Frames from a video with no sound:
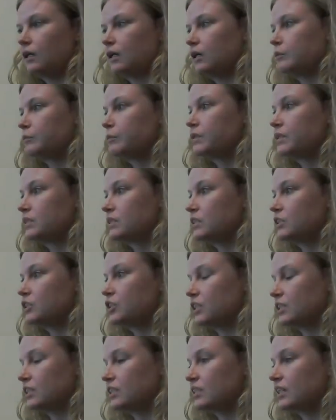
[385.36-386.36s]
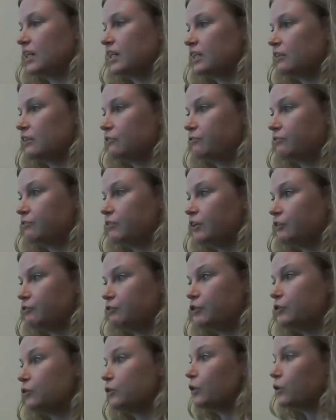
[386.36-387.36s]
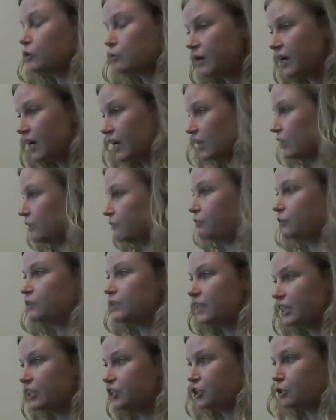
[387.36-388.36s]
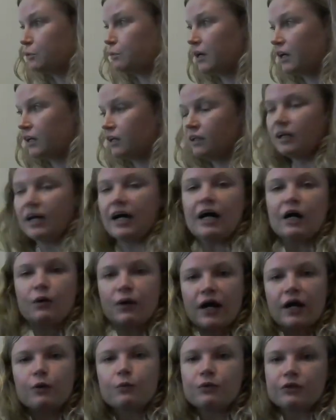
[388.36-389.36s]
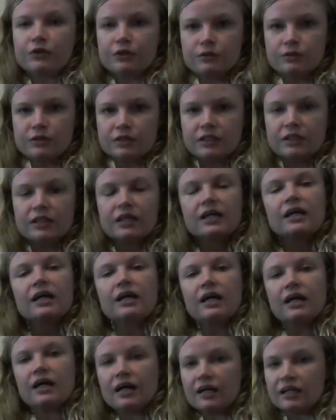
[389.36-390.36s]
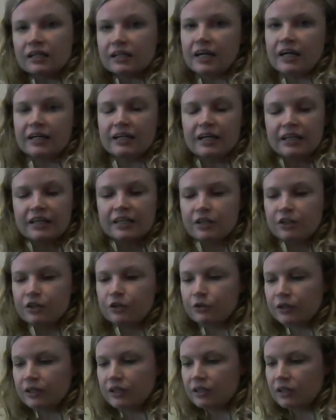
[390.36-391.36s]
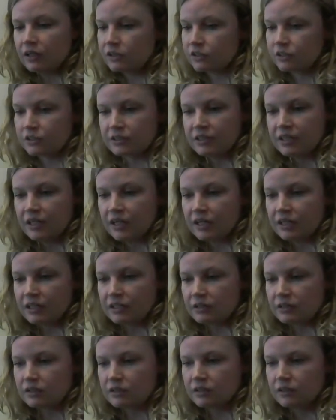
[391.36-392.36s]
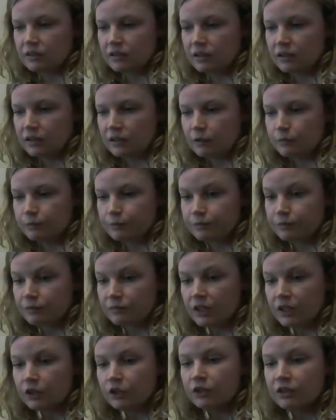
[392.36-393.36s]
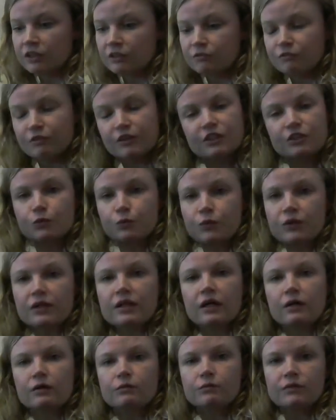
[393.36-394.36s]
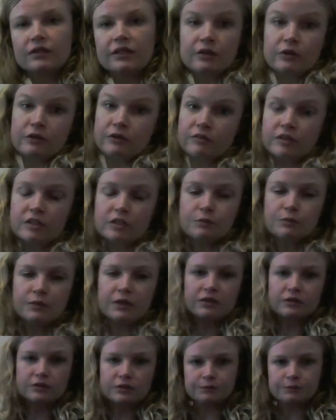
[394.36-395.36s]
This is just kind of, if you know the model, if you teach the model, how I would use it. Again, I think you can understand our current inflation without either of these models.